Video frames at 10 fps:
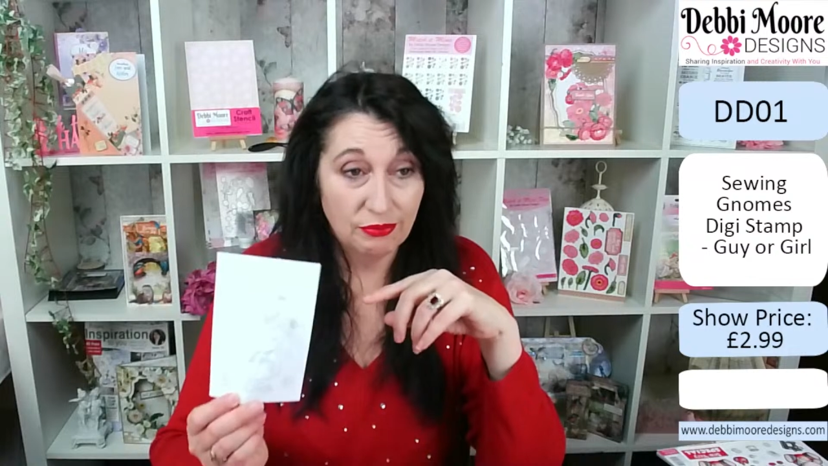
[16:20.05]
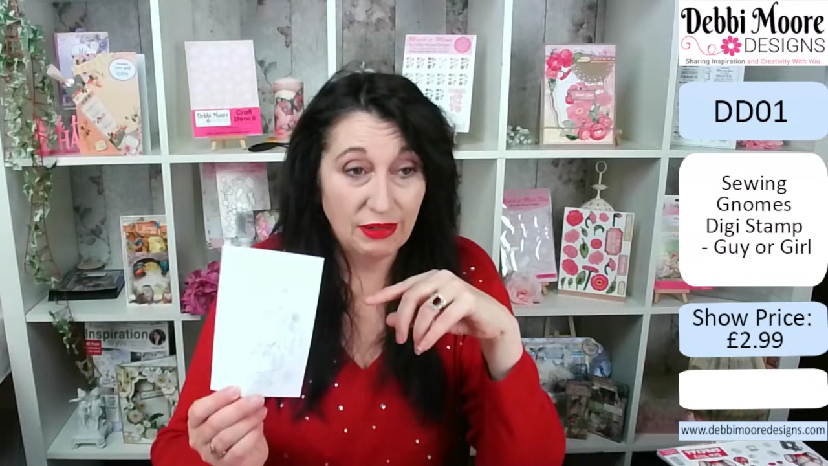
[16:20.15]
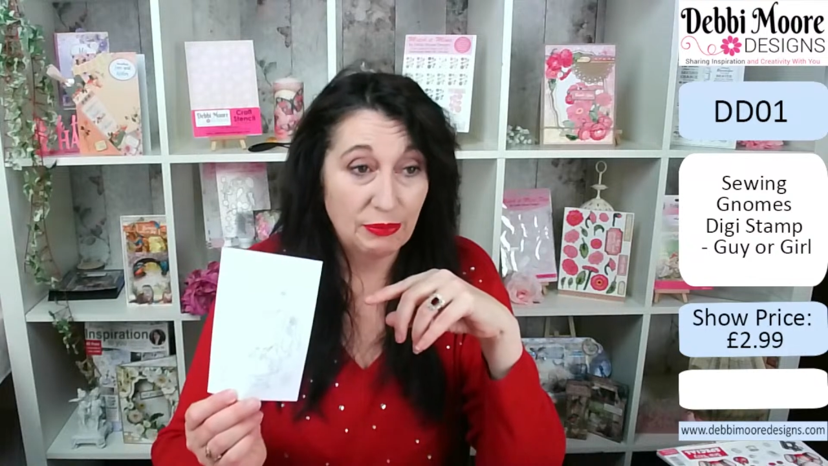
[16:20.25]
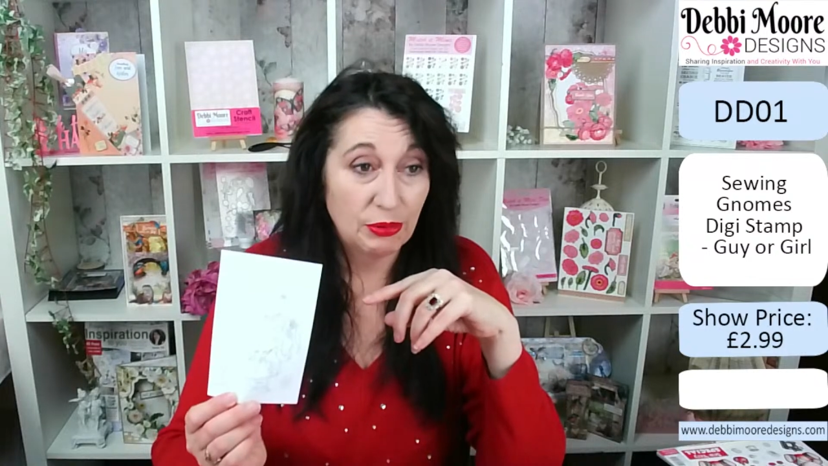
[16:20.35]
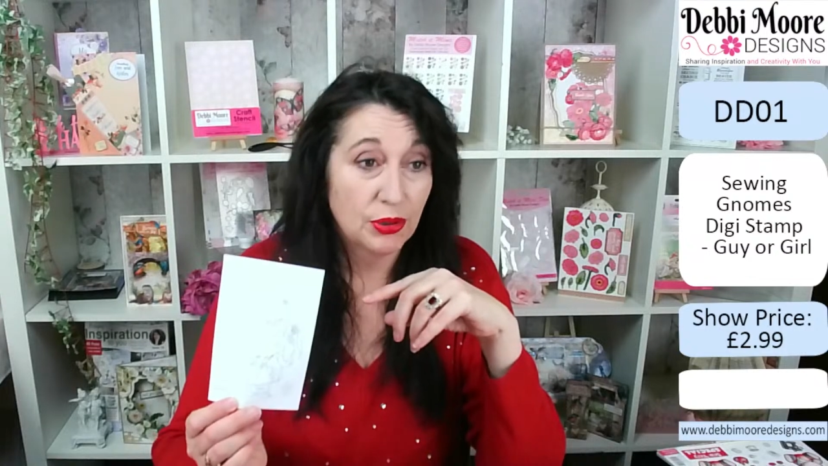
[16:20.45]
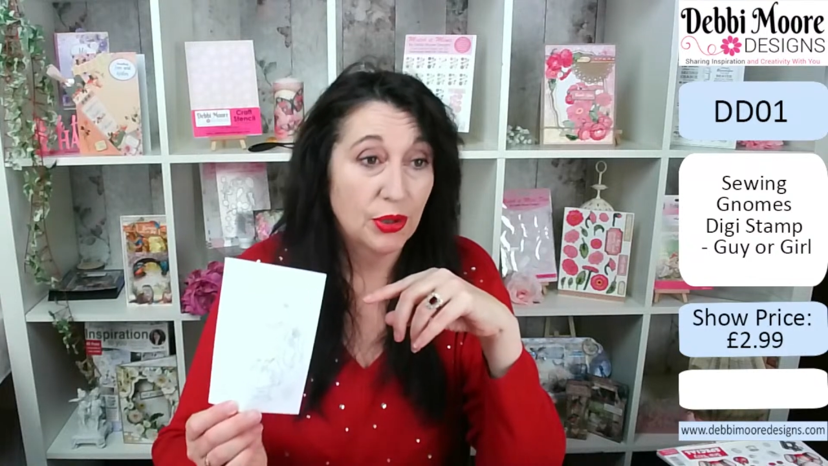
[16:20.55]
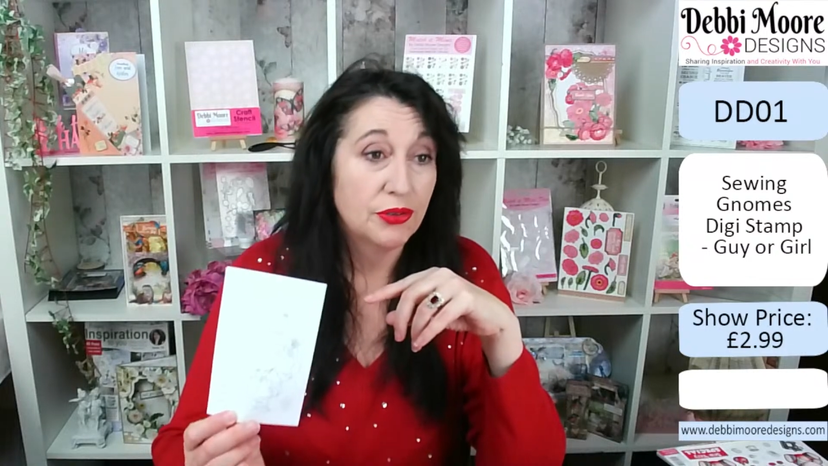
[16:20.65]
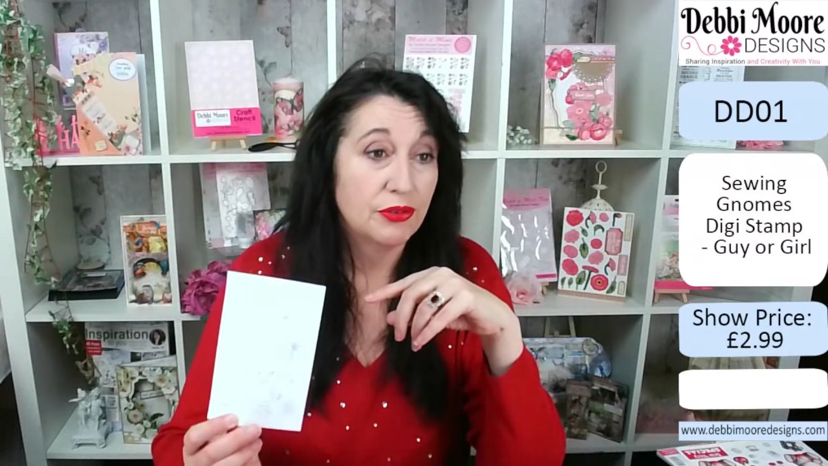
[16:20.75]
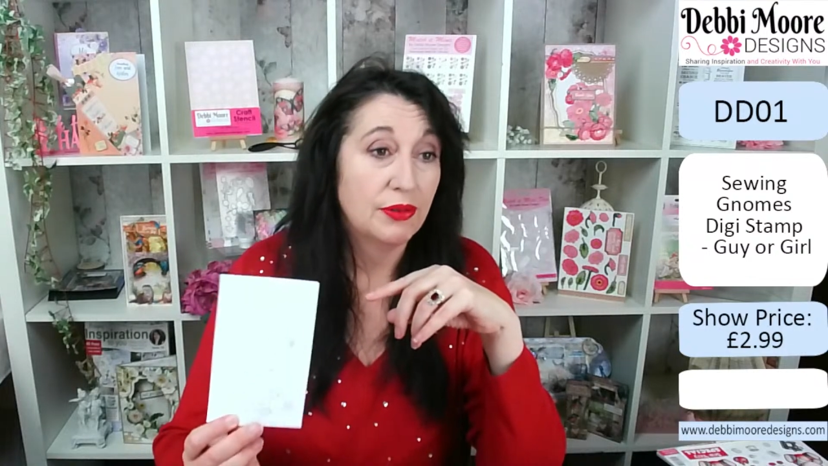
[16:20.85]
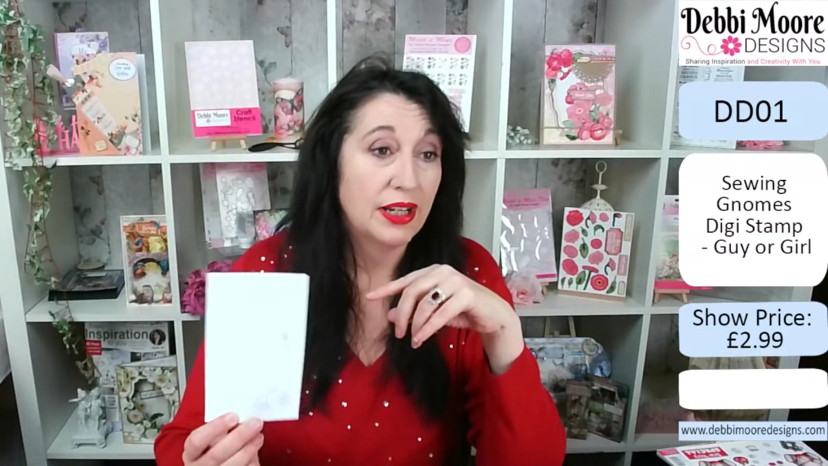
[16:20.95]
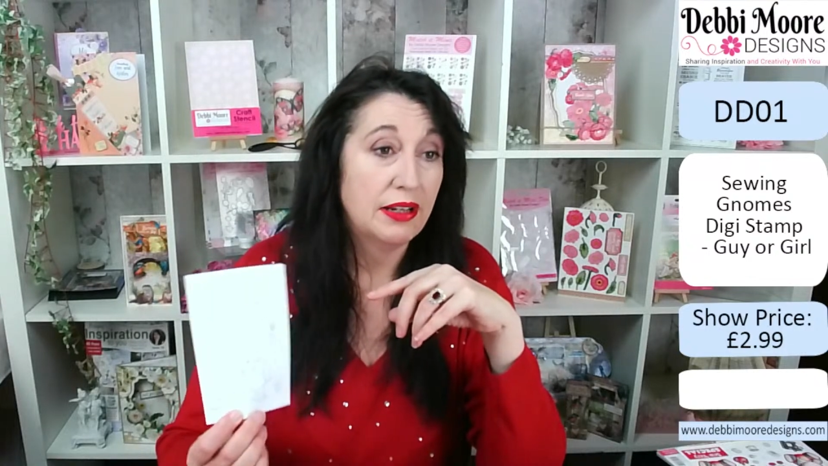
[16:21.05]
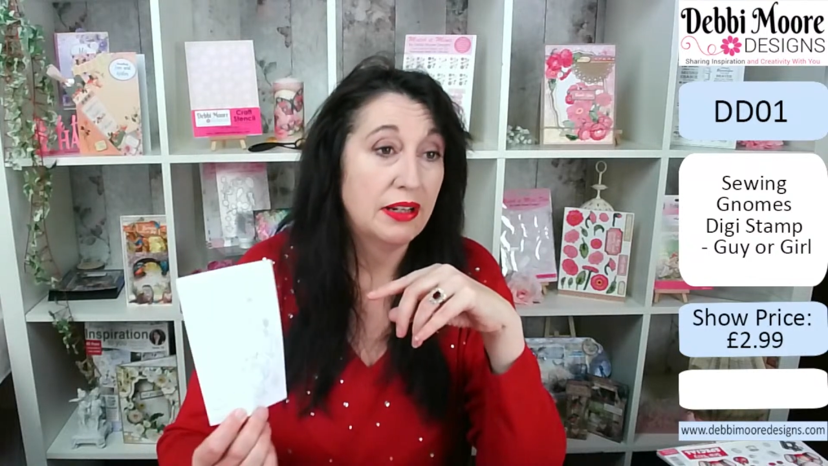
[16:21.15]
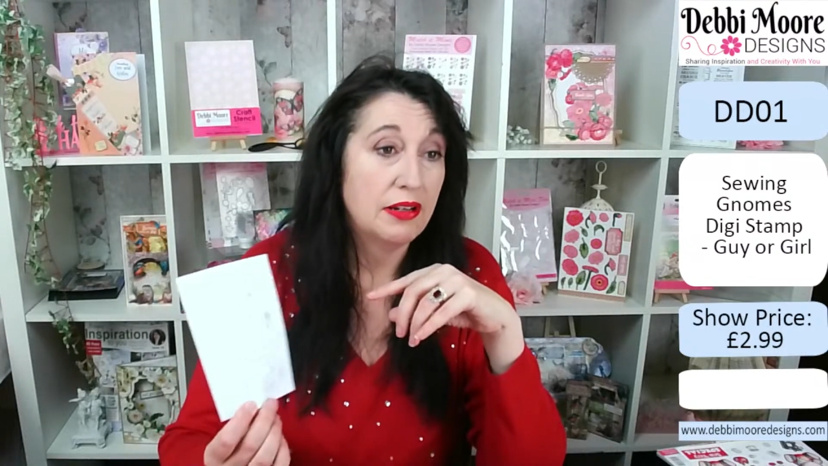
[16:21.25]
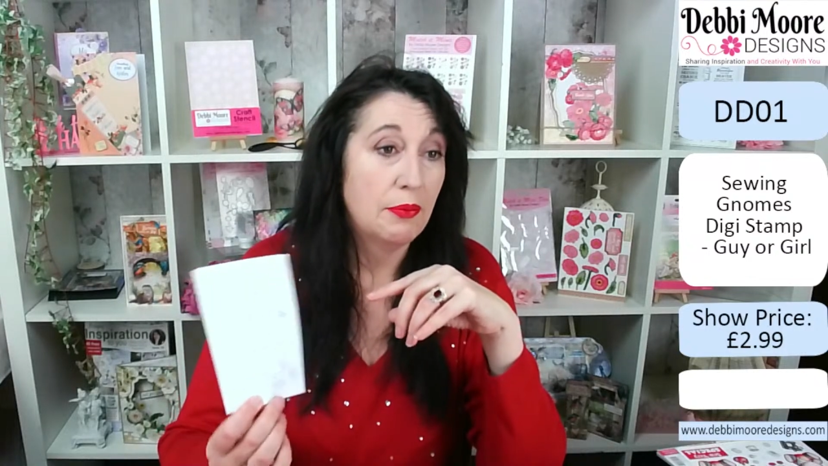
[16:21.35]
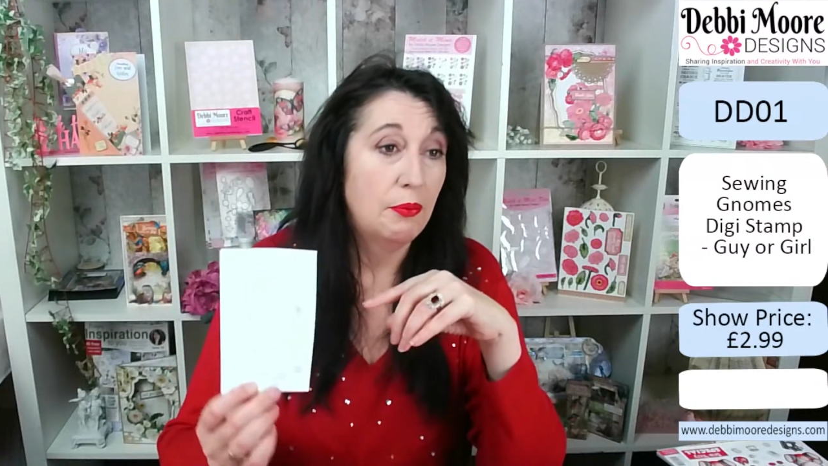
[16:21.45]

and we'll go through it in